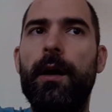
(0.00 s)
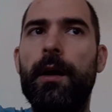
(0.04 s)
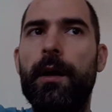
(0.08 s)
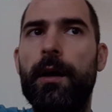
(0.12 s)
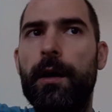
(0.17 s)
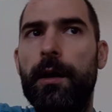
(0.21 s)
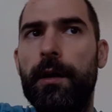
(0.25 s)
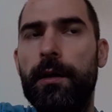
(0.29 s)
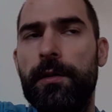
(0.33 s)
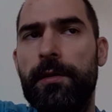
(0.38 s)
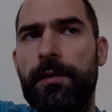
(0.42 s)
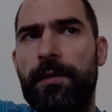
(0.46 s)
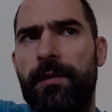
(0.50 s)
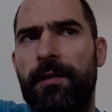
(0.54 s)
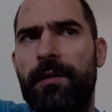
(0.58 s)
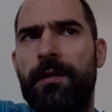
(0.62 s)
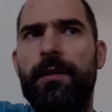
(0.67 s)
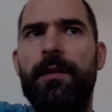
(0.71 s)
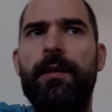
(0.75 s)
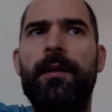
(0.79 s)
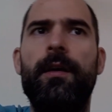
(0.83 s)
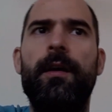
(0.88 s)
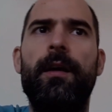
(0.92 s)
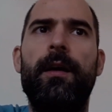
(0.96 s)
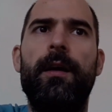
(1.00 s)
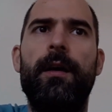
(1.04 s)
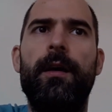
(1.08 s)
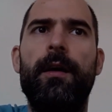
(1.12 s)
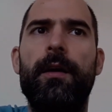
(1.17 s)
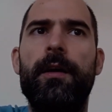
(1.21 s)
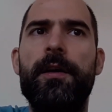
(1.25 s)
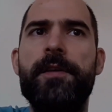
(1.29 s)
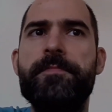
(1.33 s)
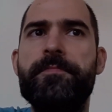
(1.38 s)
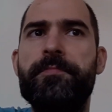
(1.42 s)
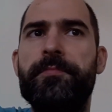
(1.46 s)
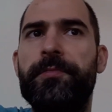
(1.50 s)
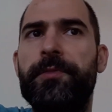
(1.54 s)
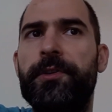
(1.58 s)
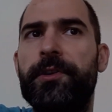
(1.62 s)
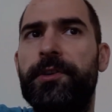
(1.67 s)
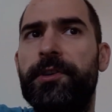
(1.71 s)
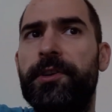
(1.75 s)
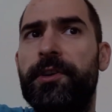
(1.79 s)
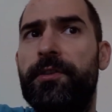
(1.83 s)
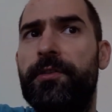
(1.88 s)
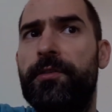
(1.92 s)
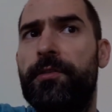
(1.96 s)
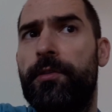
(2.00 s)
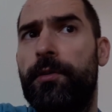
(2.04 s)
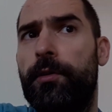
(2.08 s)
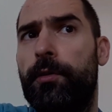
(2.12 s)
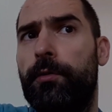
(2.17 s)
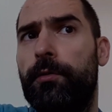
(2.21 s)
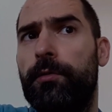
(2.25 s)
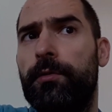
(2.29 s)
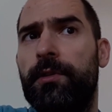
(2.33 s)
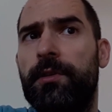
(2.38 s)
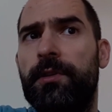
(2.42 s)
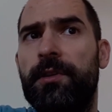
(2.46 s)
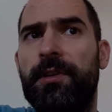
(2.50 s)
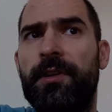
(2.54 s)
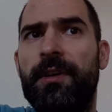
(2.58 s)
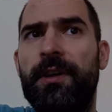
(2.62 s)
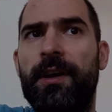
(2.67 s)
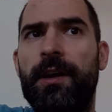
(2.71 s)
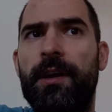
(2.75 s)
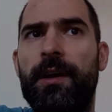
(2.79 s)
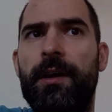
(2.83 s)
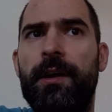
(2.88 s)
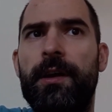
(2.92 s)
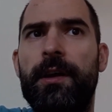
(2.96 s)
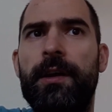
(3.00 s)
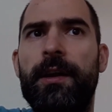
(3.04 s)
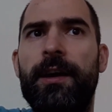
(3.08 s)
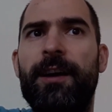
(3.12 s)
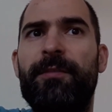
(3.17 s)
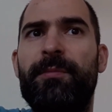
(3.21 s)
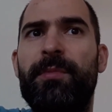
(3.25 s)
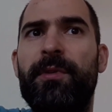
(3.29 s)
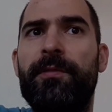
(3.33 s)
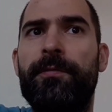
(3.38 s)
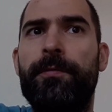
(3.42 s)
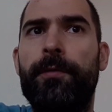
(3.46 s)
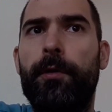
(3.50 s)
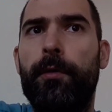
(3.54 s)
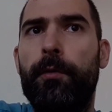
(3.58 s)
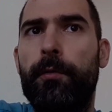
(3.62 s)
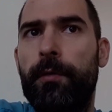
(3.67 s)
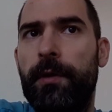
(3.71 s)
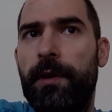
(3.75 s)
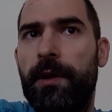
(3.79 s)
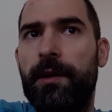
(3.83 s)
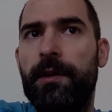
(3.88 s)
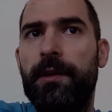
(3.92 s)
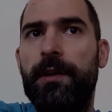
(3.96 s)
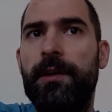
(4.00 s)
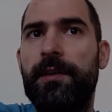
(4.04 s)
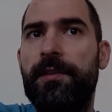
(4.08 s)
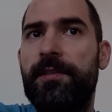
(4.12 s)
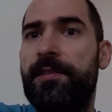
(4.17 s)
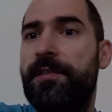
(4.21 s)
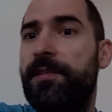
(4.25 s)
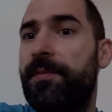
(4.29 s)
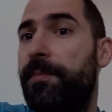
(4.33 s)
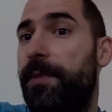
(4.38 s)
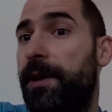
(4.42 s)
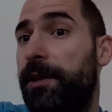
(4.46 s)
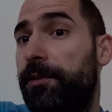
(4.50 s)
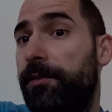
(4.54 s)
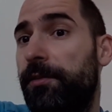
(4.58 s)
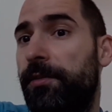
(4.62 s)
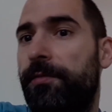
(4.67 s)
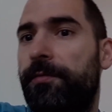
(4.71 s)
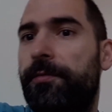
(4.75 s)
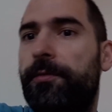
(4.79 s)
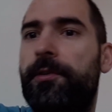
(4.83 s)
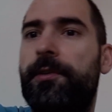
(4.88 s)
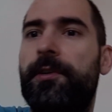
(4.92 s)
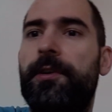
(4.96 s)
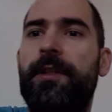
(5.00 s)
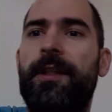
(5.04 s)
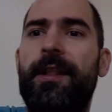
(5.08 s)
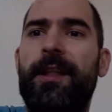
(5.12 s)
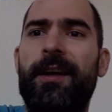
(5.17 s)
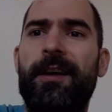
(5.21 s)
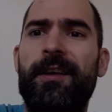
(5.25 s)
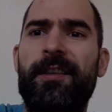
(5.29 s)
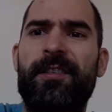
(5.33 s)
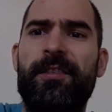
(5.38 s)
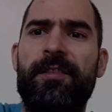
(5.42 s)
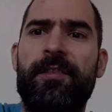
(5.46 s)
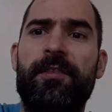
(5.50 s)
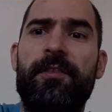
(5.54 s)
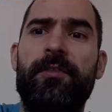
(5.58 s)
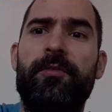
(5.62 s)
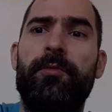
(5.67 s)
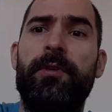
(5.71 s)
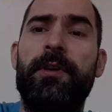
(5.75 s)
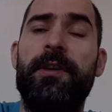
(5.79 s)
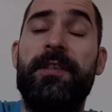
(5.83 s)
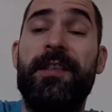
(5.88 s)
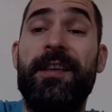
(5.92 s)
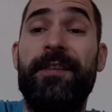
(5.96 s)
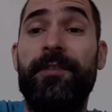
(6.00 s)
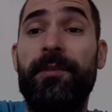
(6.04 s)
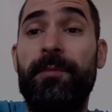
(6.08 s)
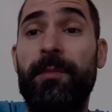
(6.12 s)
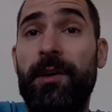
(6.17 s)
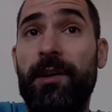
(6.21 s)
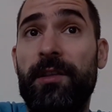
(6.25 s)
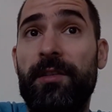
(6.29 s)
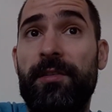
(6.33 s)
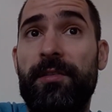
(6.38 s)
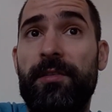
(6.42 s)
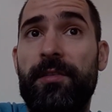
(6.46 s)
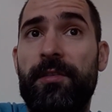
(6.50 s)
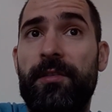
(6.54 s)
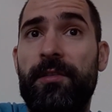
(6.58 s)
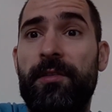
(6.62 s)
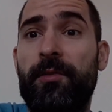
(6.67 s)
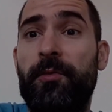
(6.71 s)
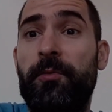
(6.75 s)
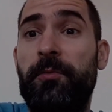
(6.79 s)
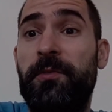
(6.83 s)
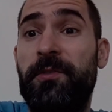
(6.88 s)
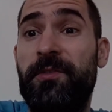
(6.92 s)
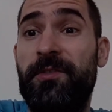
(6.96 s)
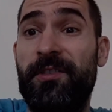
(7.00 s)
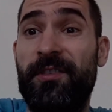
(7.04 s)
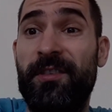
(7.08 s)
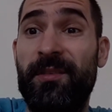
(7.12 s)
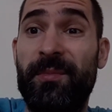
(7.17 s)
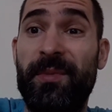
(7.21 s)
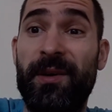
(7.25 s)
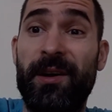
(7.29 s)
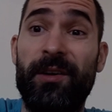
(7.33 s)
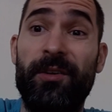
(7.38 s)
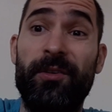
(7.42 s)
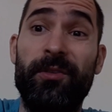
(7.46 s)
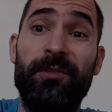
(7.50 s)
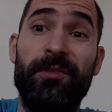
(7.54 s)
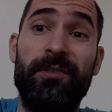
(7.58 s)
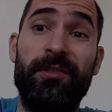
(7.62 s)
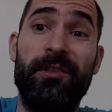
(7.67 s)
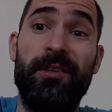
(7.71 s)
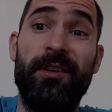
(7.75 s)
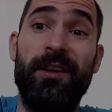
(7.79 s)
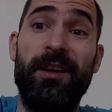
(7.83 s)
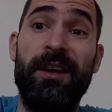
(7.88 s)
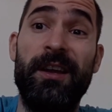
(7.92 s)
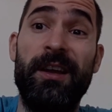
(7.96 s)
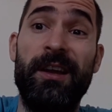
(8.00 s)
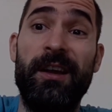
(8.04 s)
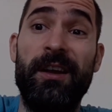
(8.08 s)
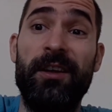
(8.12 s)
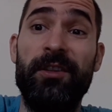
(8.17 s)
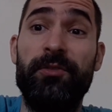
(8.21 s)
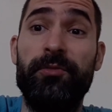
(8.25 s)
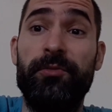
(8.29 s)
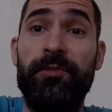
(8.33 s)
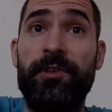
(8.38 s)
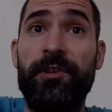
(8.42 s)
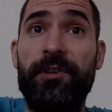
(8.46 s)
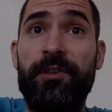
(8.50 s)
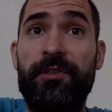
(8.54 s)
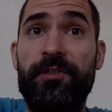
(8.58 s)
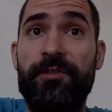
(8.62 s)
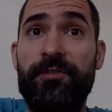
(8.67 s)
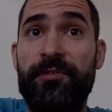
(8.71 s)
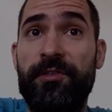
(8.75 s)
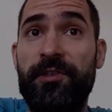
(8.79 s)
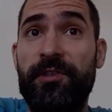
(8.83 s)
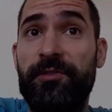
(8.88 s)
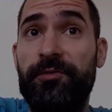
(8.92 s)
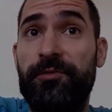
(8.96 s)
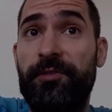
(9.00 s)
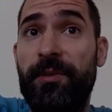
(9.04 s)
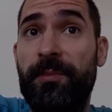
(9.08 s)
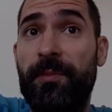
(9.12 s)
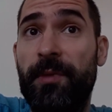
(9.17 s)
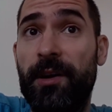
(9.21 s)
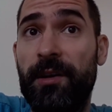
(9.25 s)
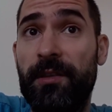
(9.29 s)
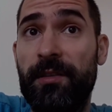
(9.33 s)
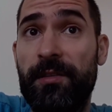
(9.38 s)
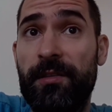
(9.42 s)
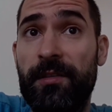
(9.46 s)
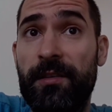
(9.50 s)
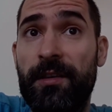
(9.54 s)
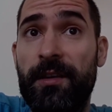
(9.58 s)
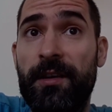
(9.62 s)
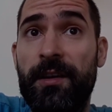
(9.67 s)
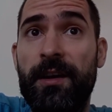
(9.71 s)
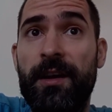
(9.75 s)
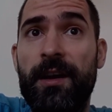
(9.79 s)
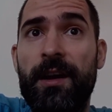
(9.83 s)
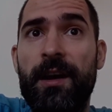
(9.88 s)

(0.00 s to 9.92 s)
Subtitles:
Hi guys, I'm 30 years old and I've been following these methods for the last 27 months, which is about 2 years and 3 months,